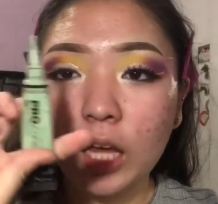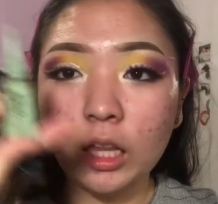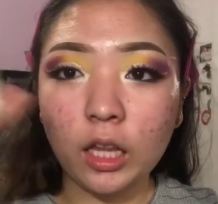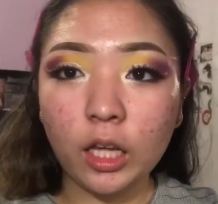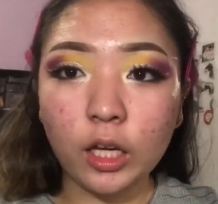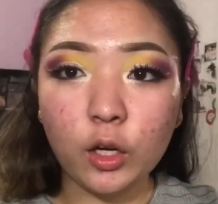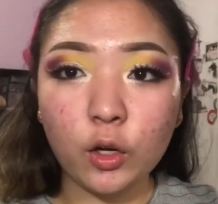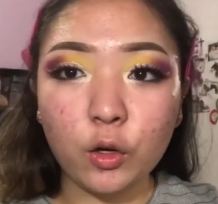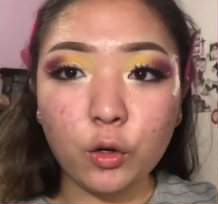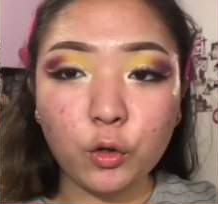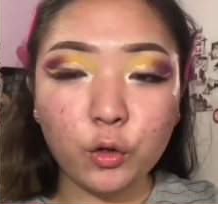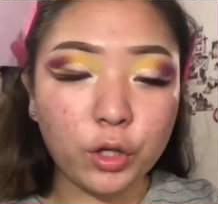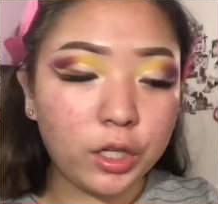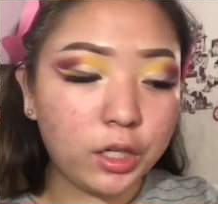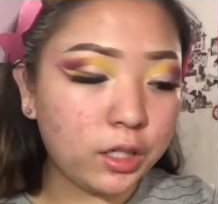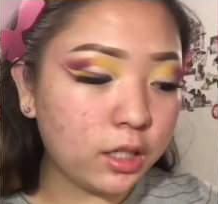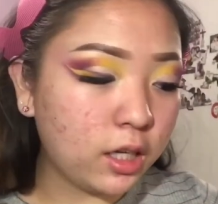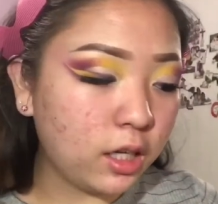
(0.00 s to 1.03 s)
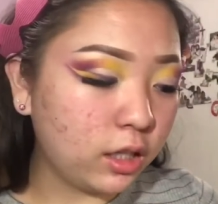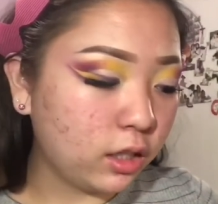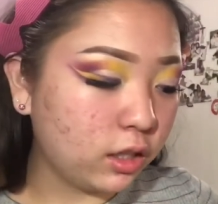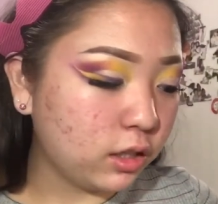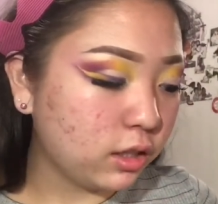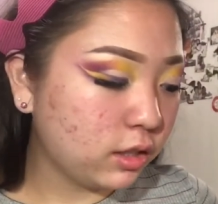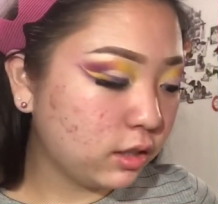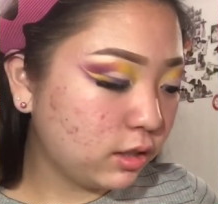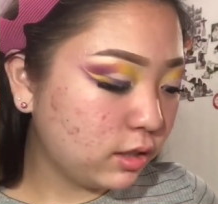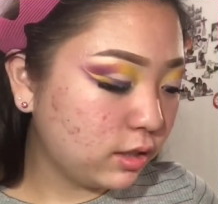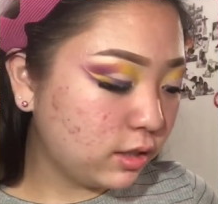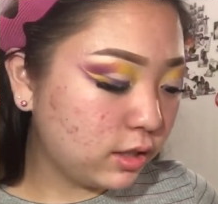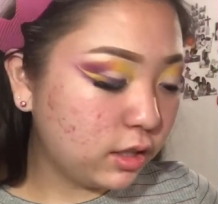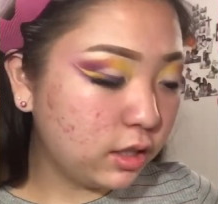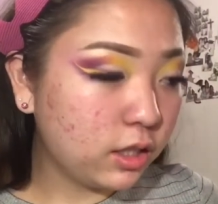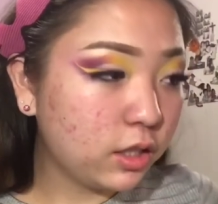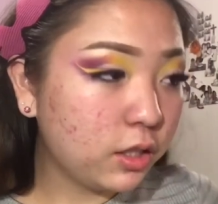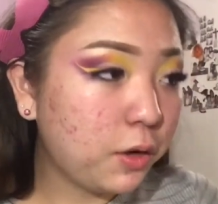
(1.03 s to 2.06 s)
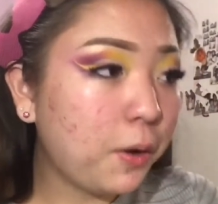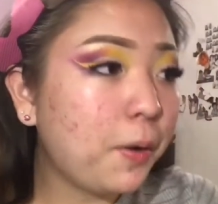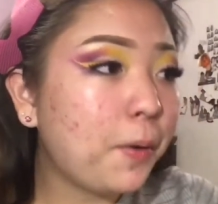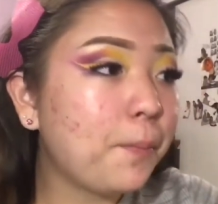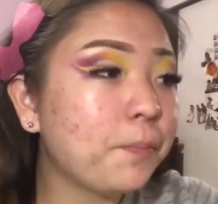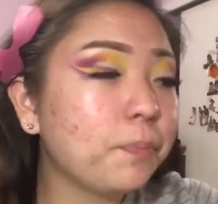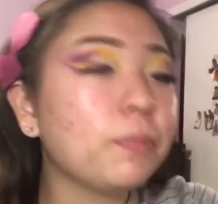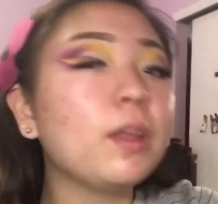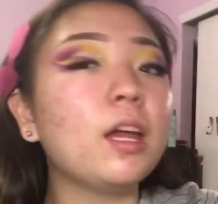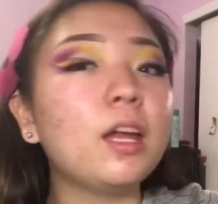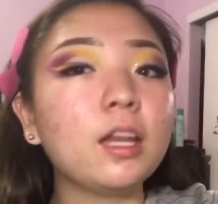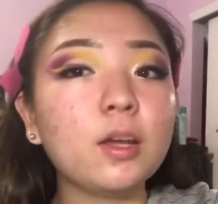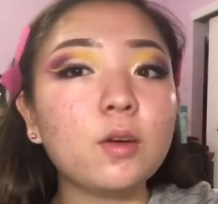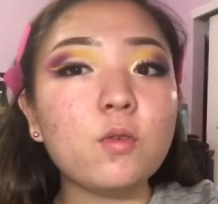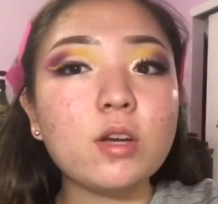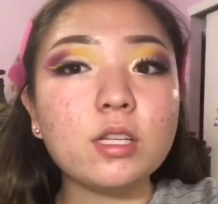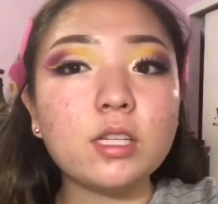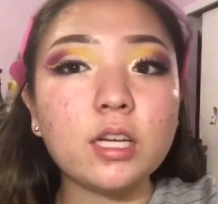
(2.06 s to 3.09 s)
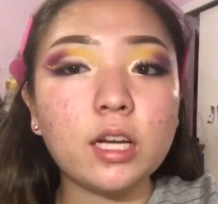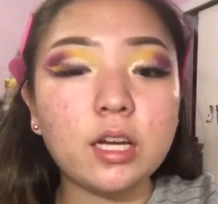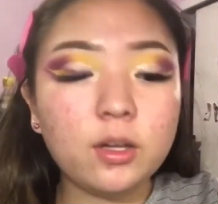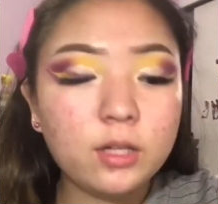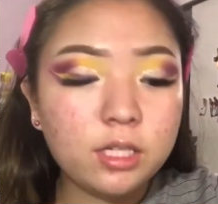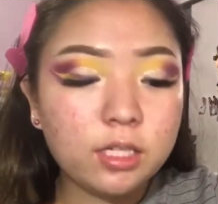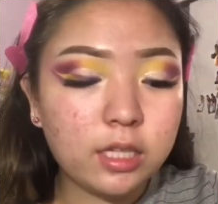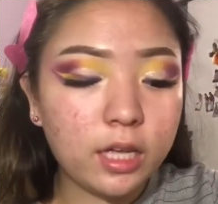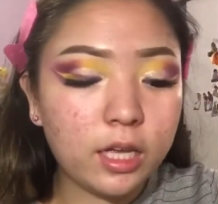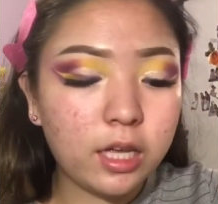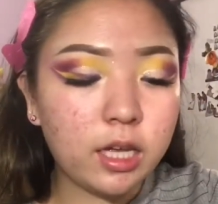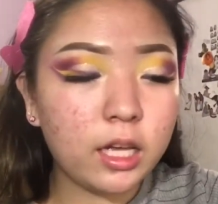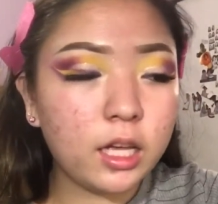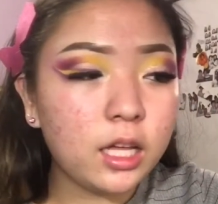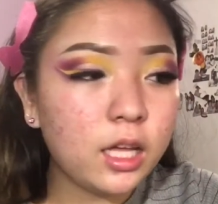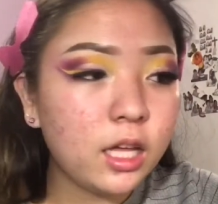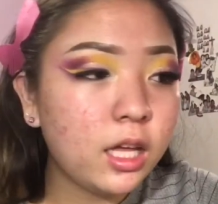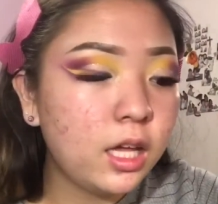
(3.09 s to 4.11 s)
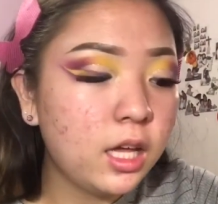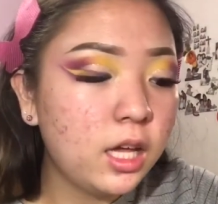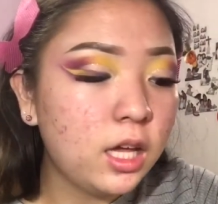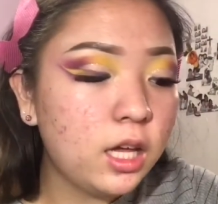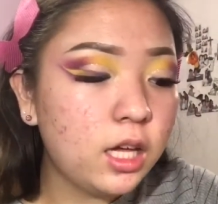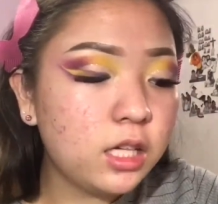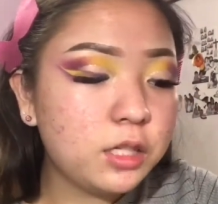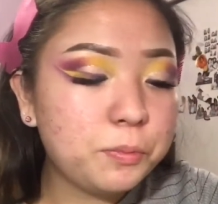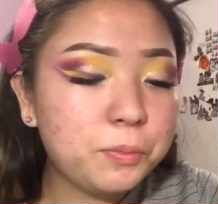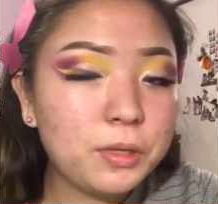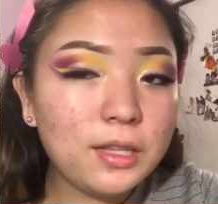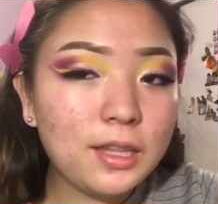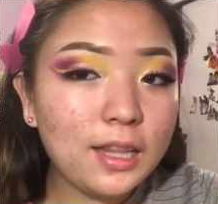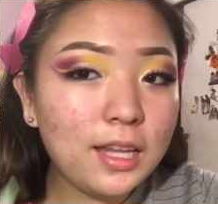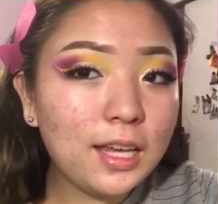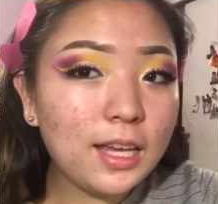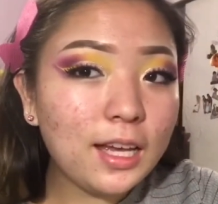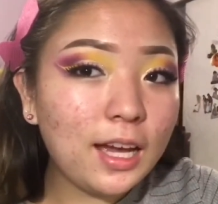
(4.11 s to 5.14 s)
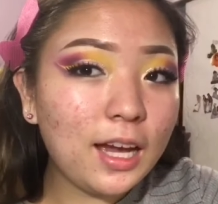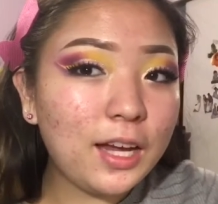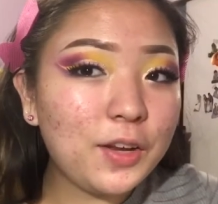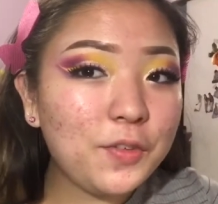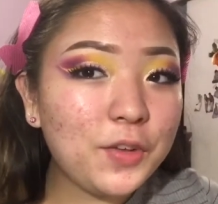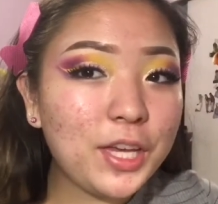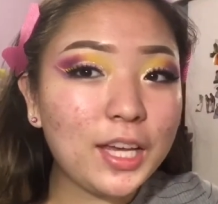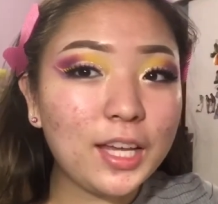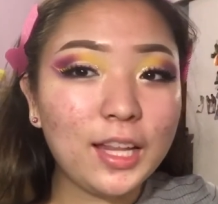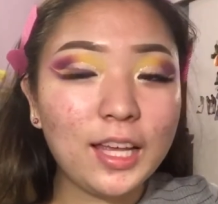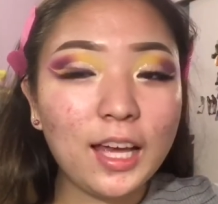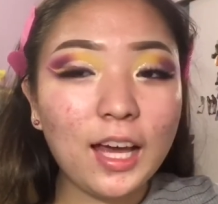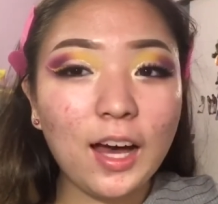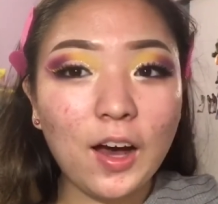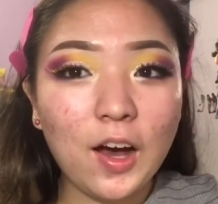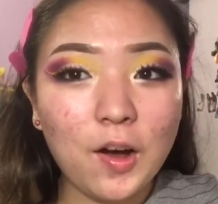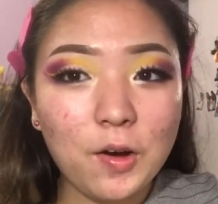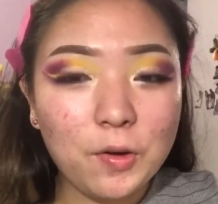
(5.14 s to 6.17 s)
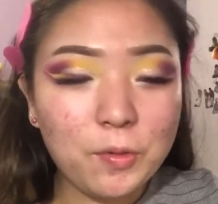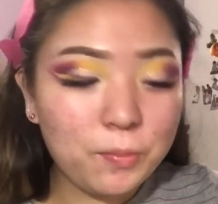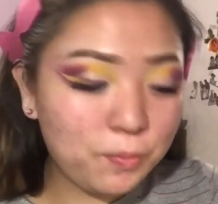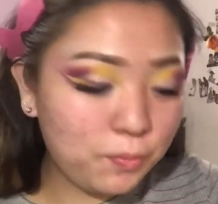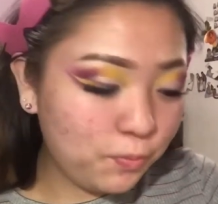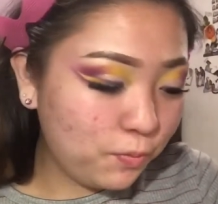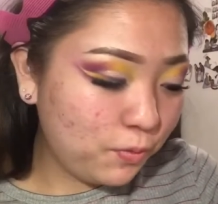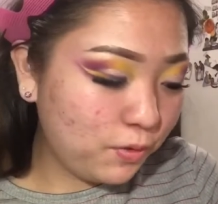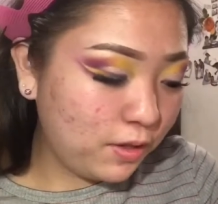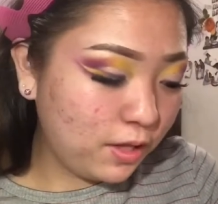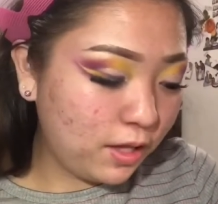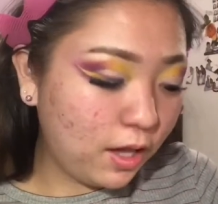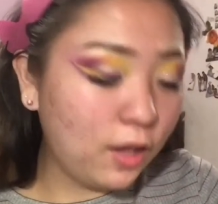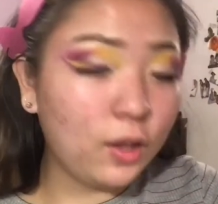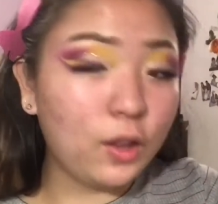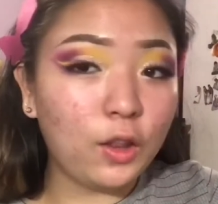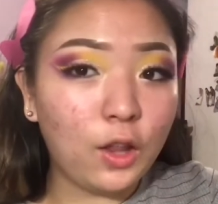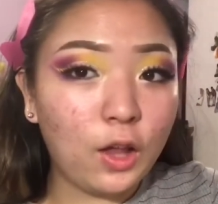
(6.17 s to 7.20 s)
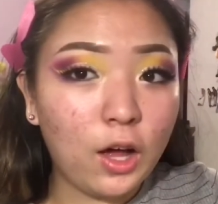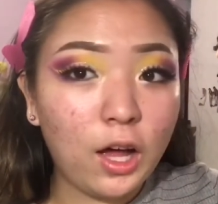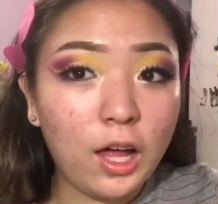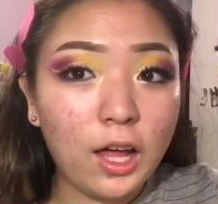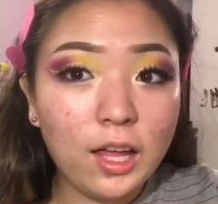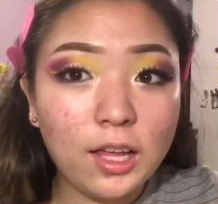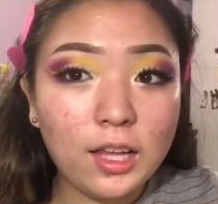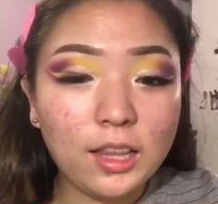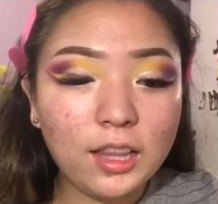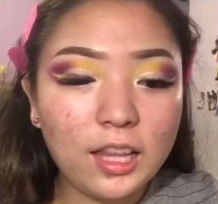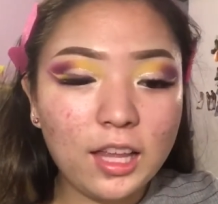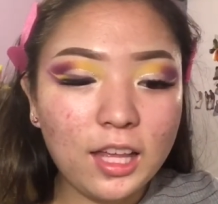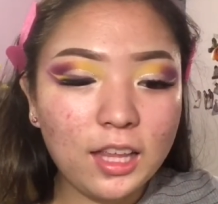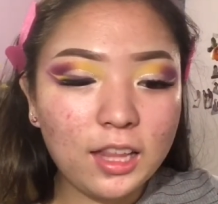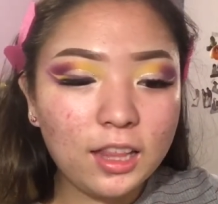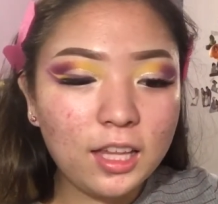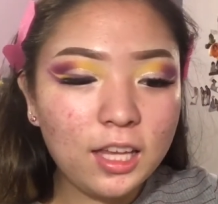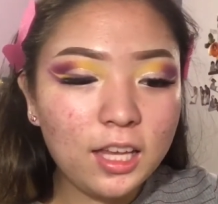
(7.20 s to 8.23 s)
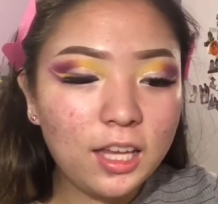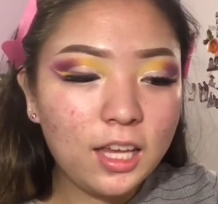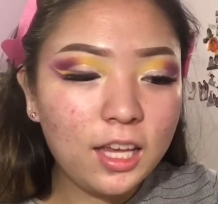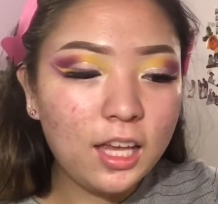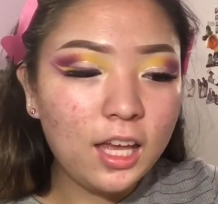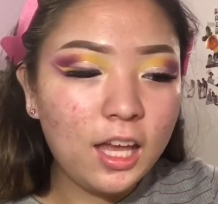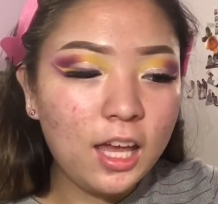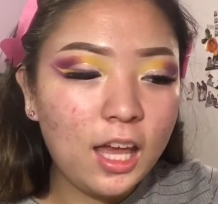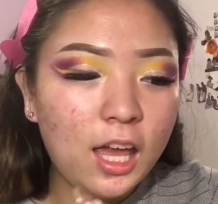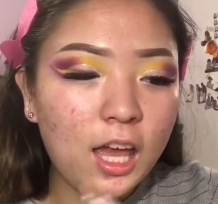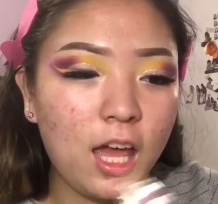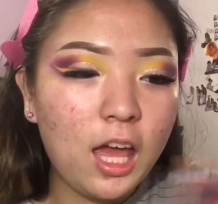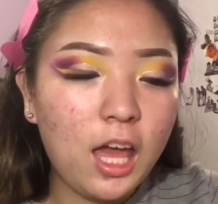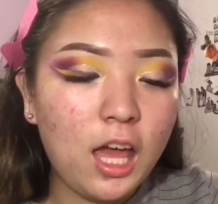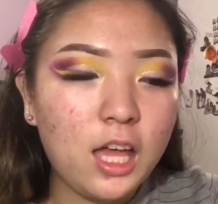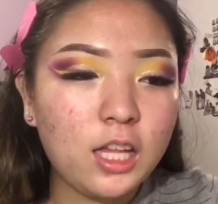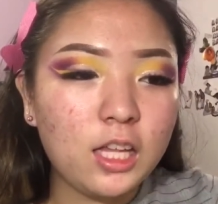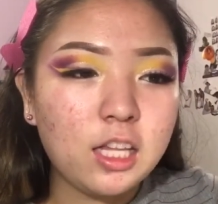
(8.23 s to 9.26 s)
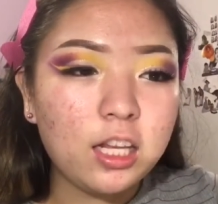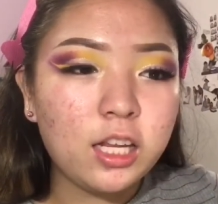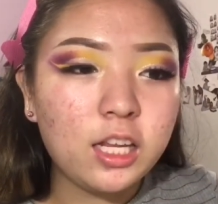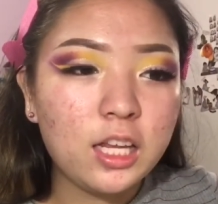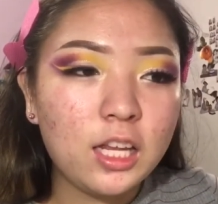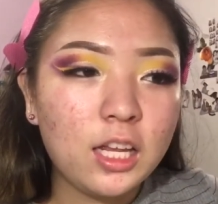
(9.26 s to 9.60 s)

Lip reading: LA Girl green color concealer. Anyways, like I was saying, it's been like kind of healing up a lot lately, and